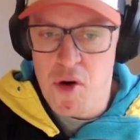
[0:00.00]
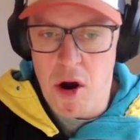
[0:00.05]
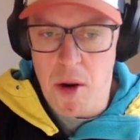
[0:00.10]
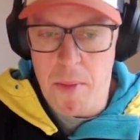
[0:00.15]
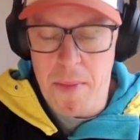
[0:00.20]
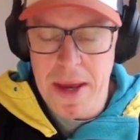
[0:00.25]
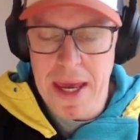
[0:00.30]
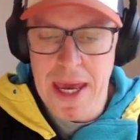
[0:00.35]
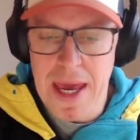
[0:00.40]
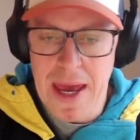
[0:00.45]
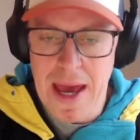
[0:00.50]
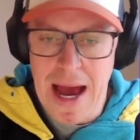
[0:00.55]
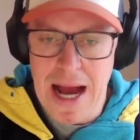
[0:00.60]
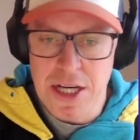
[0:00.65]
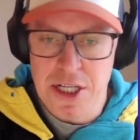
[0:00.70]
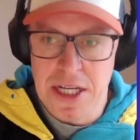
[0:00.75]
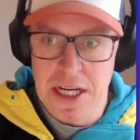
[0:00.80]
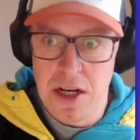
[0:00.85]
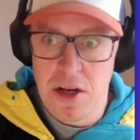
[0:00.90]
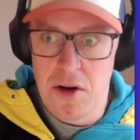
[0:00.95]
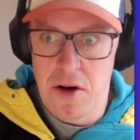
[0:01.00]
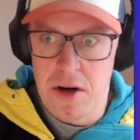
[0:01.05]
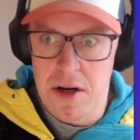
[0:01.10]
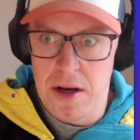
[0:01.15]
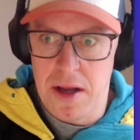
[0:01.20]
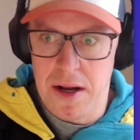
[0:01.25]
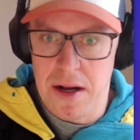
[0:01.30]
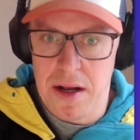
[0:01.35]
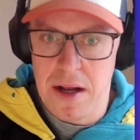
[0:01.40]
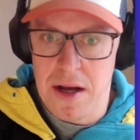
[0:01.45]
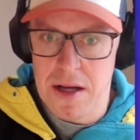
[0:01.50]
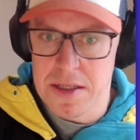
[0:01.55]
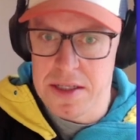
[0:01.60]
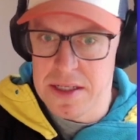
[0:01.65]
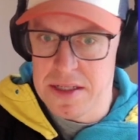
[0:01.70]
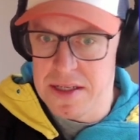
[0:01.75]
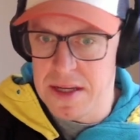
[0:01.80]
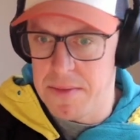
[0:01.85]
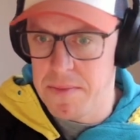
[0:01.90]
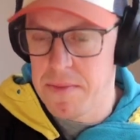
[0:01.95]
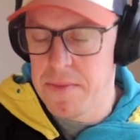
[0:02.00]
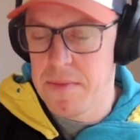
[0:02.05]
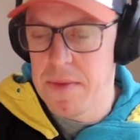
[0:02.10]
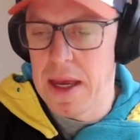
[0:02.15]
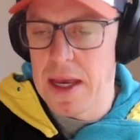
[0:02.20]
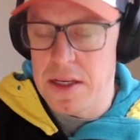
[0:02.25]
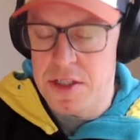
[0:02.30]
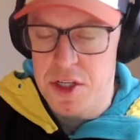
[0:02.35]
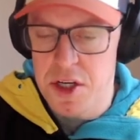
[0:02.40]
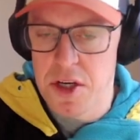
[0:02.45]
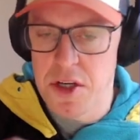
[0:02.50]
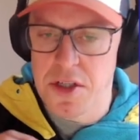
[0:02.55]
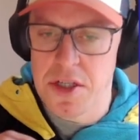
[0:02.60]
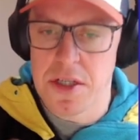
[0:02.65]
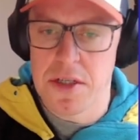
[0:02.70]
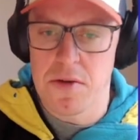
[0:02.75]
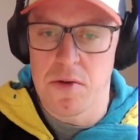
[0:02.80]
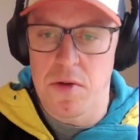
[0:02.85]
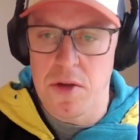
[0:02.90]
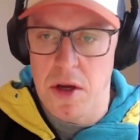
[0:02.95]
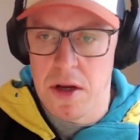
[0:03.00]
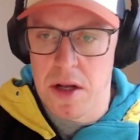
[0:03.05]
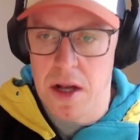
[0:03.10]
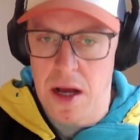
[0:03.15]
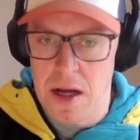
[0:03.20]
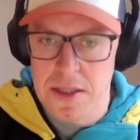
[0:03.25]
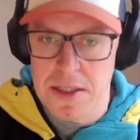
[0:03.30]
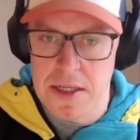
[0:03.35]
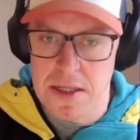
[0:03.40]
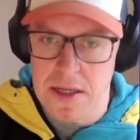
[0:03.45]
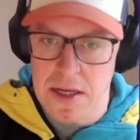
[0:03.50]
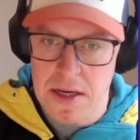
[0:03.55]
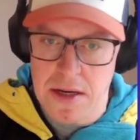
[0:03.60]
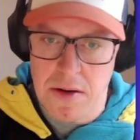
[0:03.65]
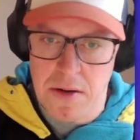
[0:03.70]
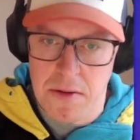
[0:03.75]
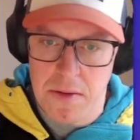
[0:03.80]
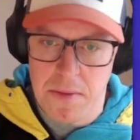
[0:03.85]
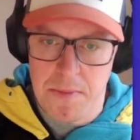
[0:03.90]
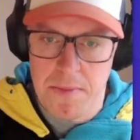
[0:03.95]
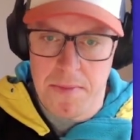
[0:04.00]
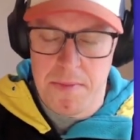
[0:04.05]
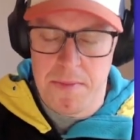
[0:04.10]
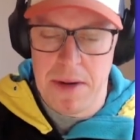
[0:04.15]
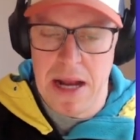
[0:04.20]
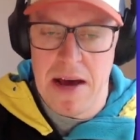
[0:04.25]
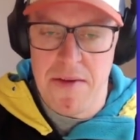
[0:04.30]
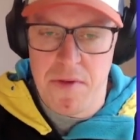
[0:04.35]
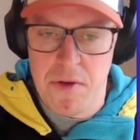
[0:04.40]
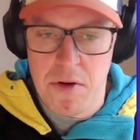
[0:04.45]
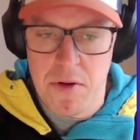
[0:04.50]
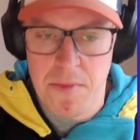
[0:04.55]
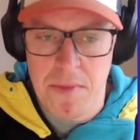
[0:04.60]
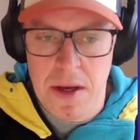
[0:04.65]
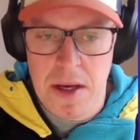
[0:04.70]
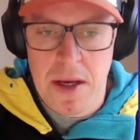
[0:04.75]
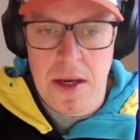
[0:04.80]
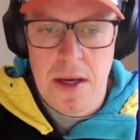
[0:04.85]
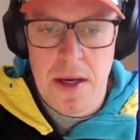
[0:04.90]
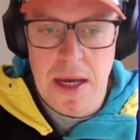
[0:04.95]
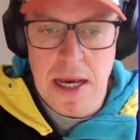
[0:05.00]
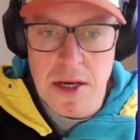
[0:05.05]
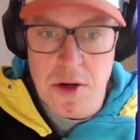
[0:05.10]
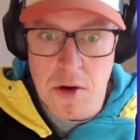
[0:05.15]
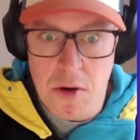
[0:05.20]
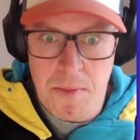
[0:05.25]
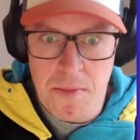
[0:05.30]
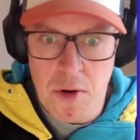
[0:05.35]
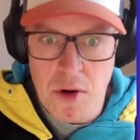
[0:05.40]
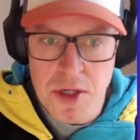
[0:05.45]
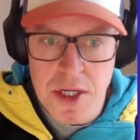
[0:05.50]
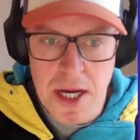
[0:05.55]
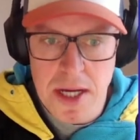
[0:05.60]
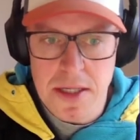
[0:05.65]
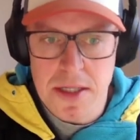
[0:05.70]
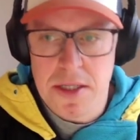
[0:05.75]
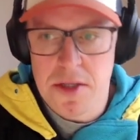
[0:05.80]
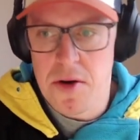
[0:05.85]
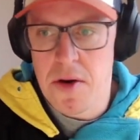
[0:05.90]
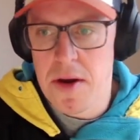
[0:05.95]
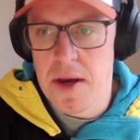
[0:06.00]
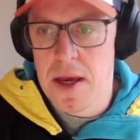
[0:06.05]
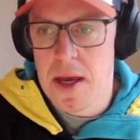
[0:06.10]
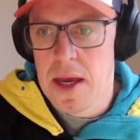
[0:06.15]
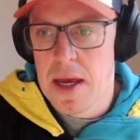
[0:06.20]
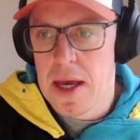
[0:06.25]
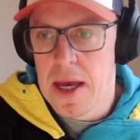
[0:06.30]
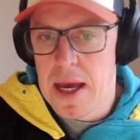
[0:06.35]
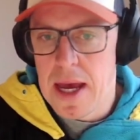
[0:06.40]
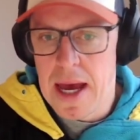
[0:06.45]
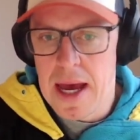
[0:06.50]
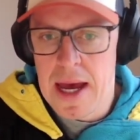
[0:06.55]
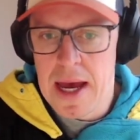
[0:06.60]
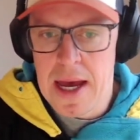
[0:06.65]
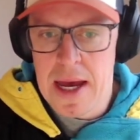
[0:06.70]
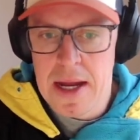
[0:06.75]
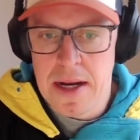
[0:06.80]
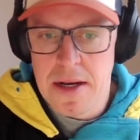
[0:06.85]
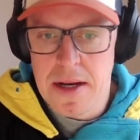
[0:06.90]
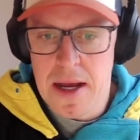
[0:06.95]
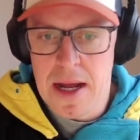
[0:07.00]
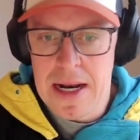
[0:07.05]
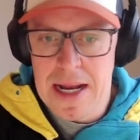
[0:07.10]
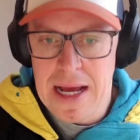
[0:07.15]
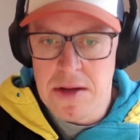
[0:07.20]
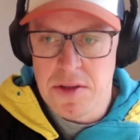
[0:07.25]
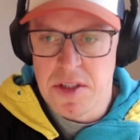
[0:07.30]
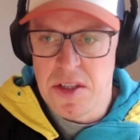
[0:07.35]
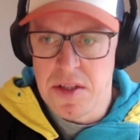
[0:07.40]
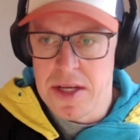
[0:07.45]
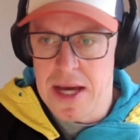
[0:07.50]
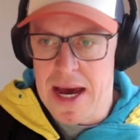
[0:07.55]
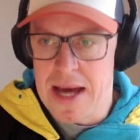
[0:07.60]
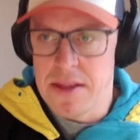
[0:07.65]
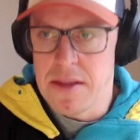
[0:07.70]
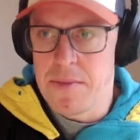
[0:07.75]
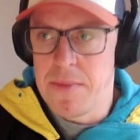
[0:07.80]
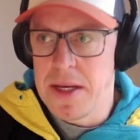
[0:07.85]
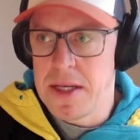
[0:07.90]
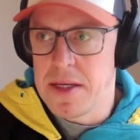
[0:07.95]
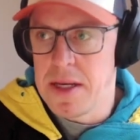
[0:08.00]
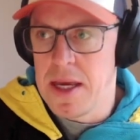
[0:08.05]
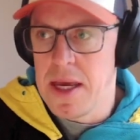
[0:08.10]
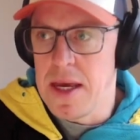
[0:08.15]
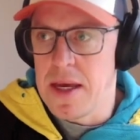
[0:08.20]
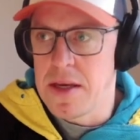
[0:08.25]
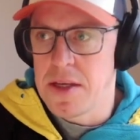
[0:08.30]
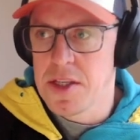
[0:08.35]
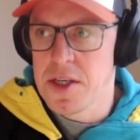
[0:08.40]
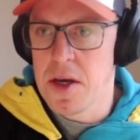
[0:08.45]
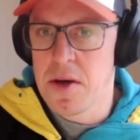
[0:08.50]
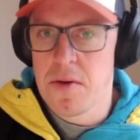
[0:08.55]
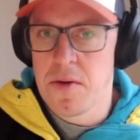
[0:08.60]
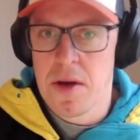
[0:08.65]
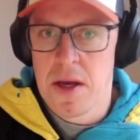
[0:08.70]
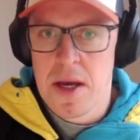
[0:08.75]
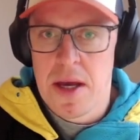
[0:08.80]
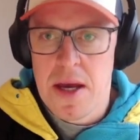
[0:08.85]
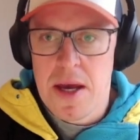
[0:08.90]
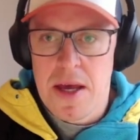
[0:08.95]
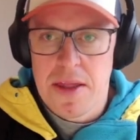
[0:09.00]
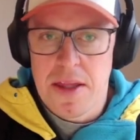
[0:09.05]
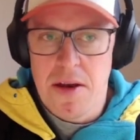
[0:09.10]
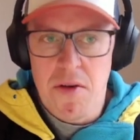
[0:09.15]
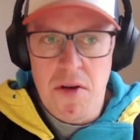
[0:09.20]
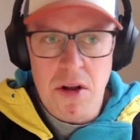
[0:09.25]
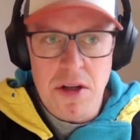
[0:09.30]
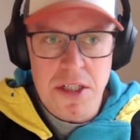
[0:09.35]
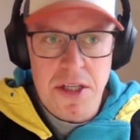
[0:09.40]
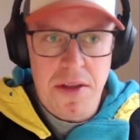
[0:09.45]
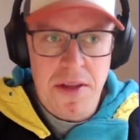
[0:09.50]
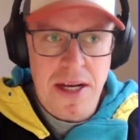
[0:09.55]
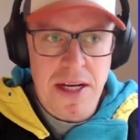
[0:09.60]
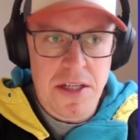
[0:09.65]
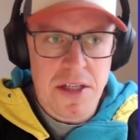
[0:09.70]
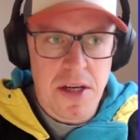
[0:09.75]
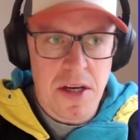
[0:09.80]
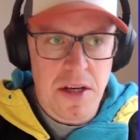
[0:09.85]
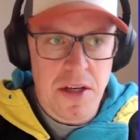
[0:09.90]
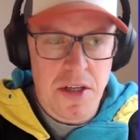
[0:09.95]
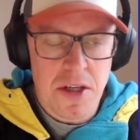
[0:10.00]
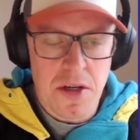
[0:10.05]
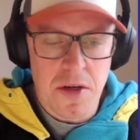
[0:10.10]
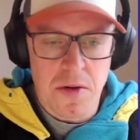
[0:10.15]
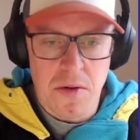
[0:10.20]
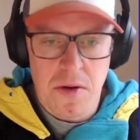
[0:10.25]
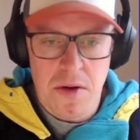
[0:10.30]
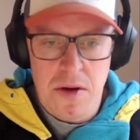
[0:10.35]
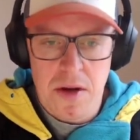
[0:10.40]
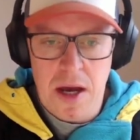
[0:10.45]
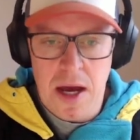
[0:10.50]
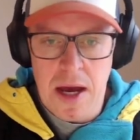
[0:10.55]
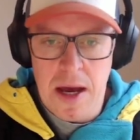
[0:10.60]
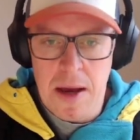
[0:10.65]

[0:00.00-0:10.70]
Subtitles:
prop here actually look like classes. It searches all your classes in your platform, in your project, sorry, and allows you to add them into here. So there are lots of things you can do